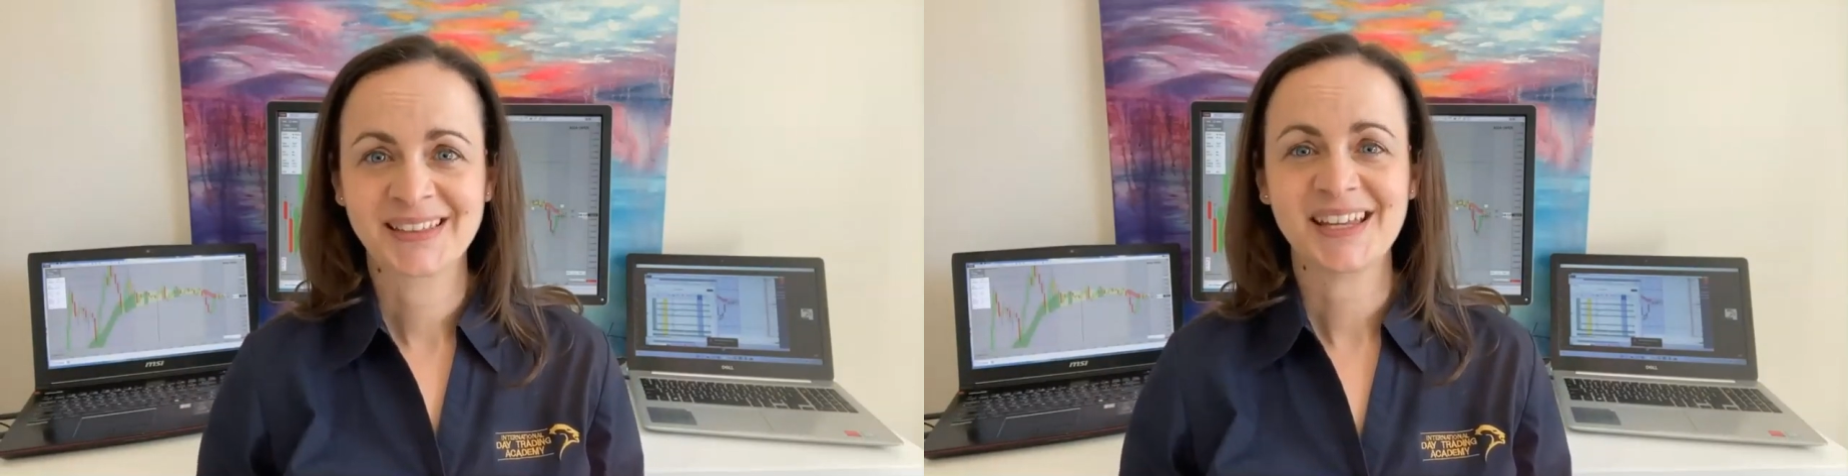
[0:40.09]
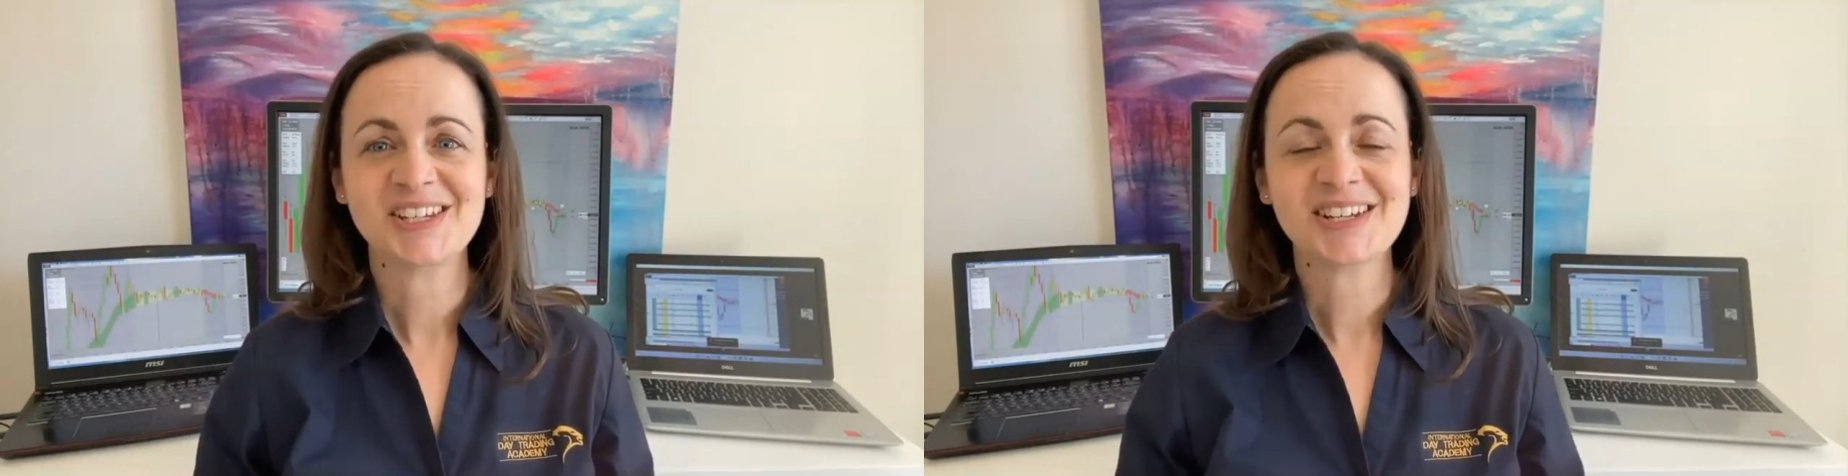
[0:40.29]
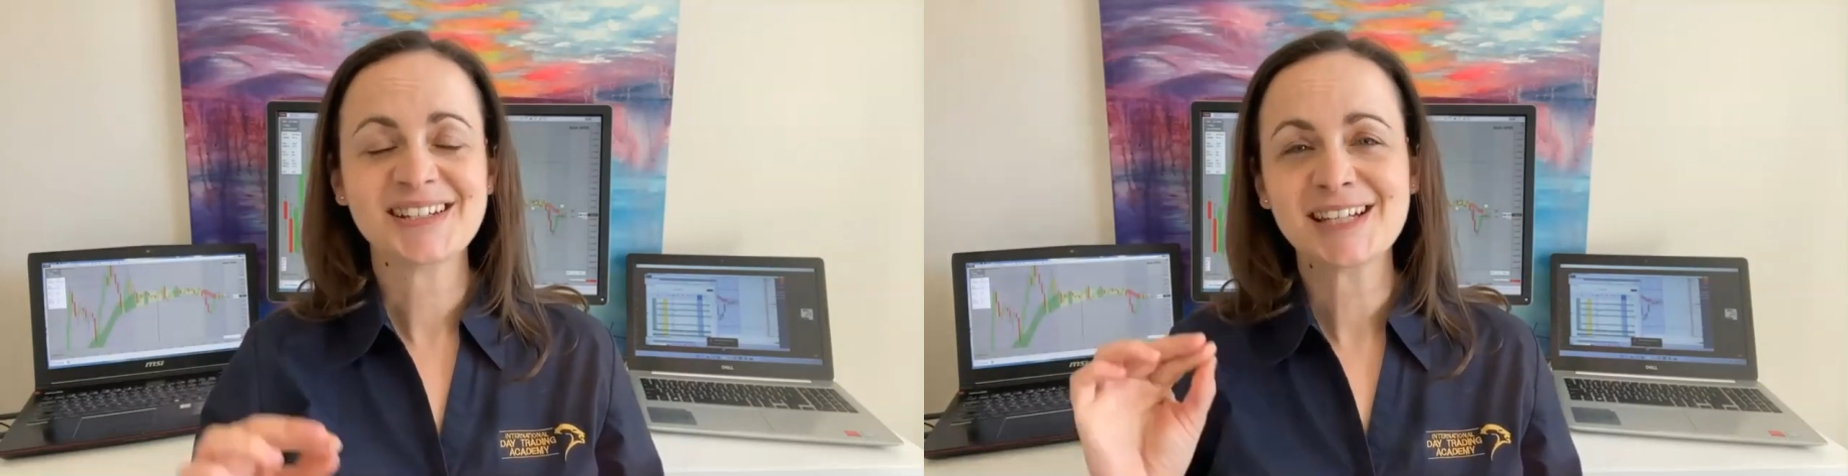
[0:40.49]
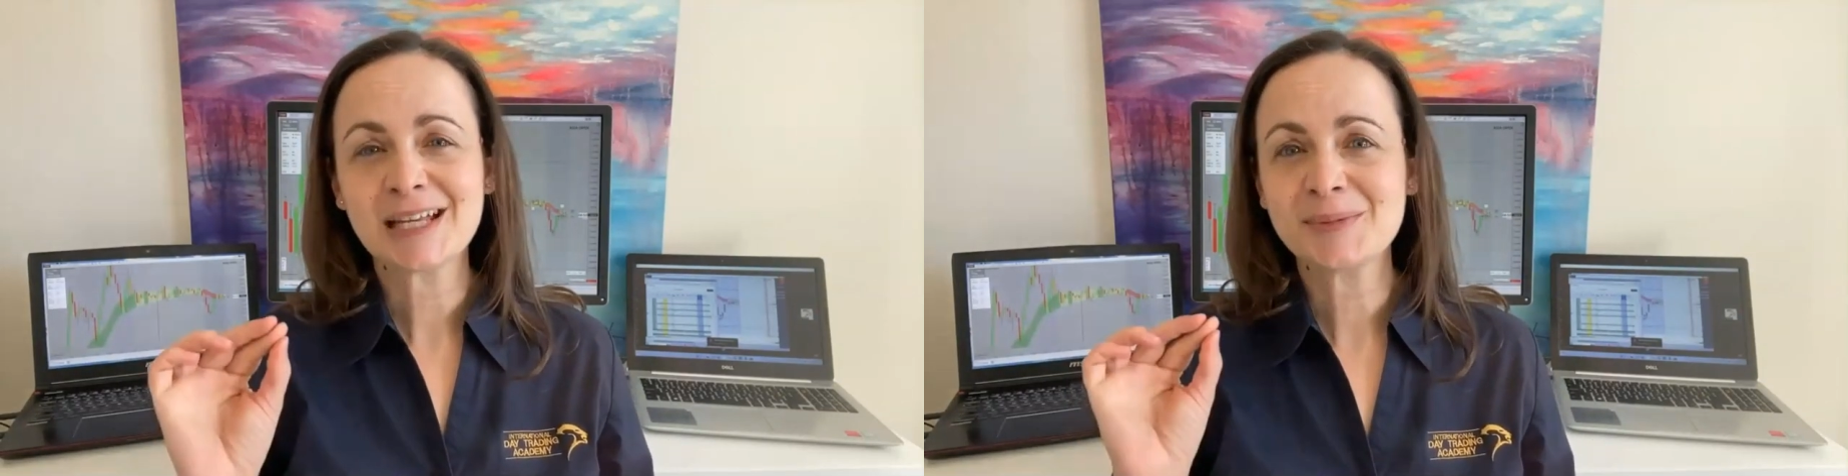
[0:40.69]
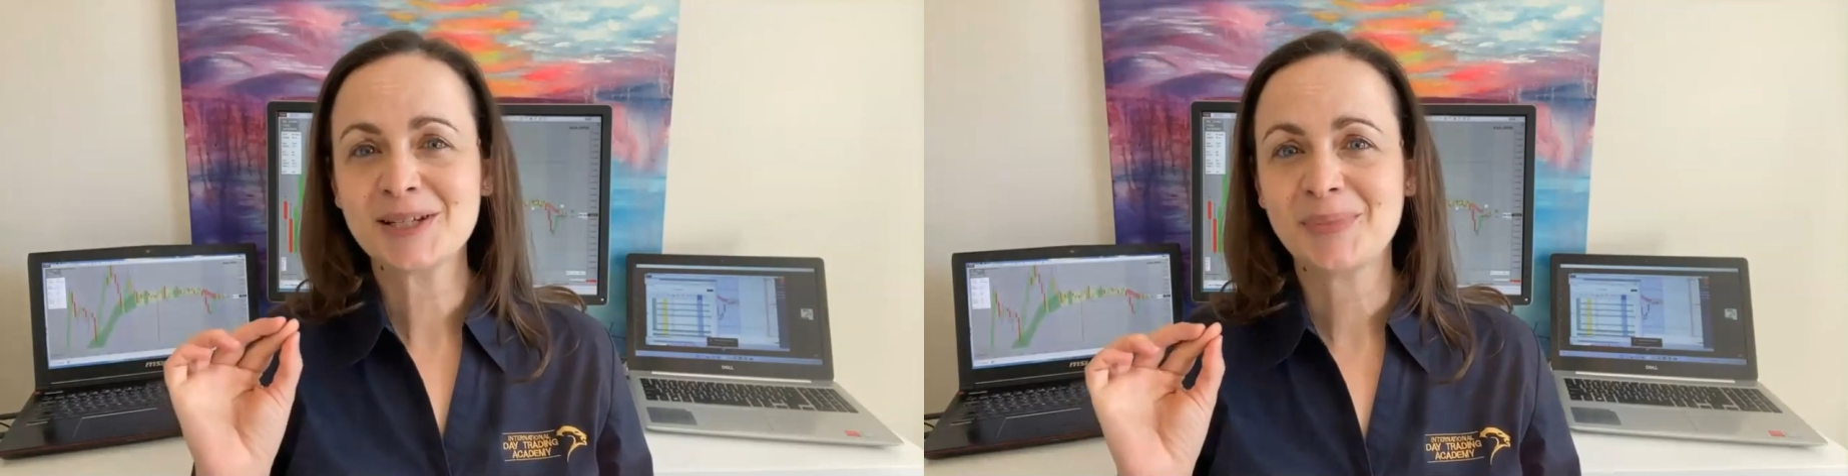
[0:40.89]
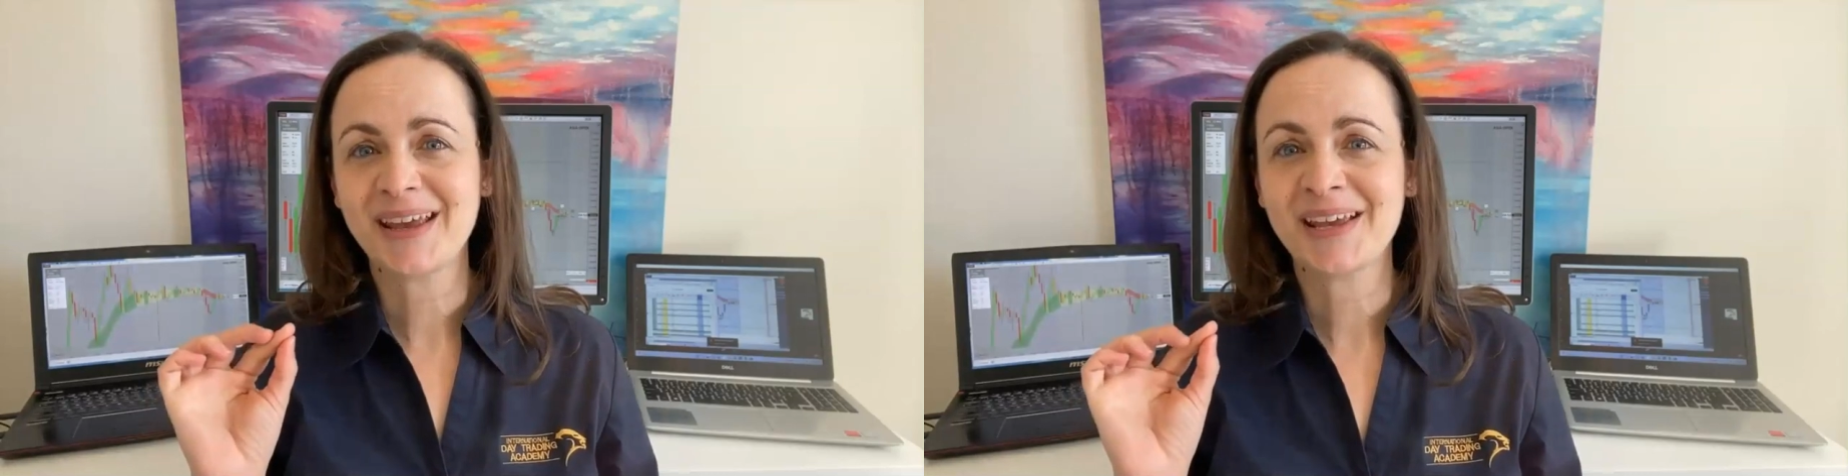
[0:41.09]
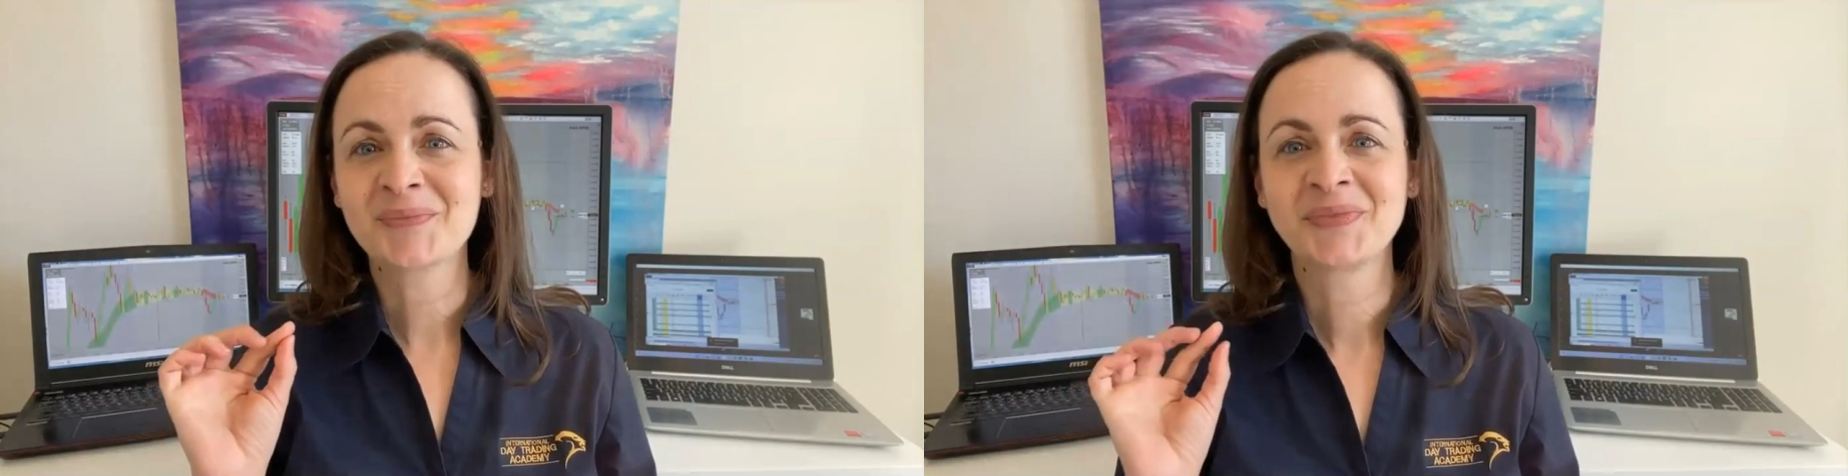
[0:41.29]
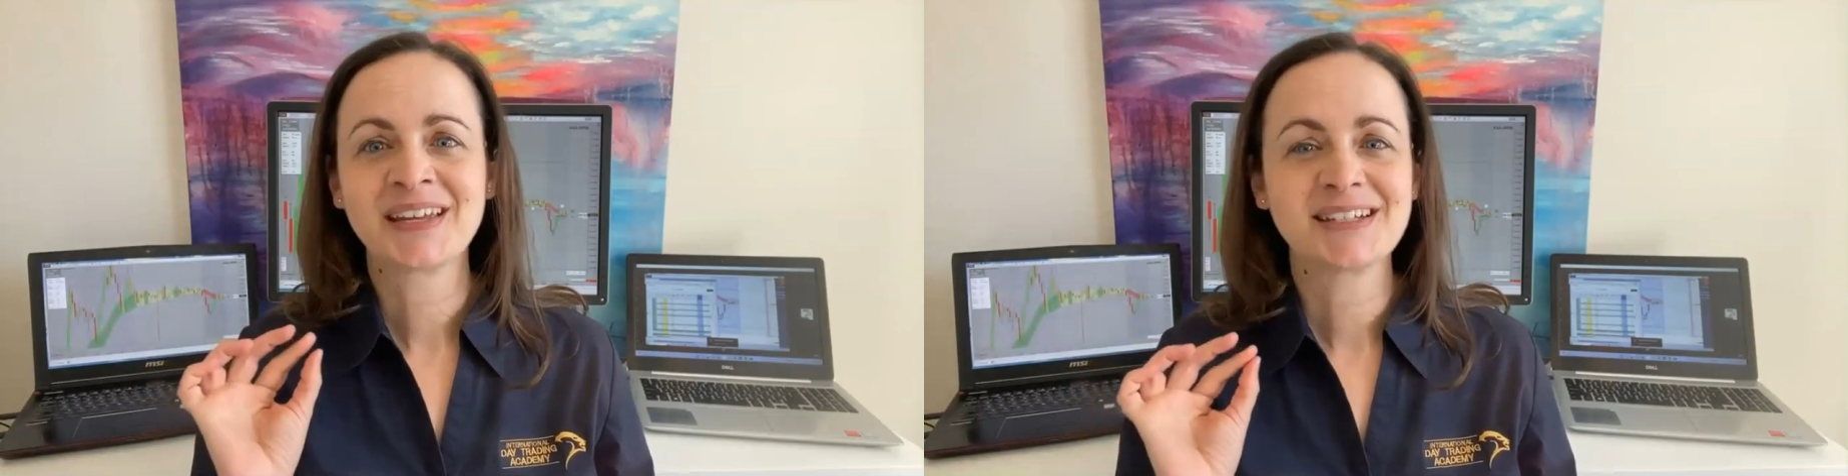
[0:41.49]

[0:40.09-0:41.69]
It just seems to be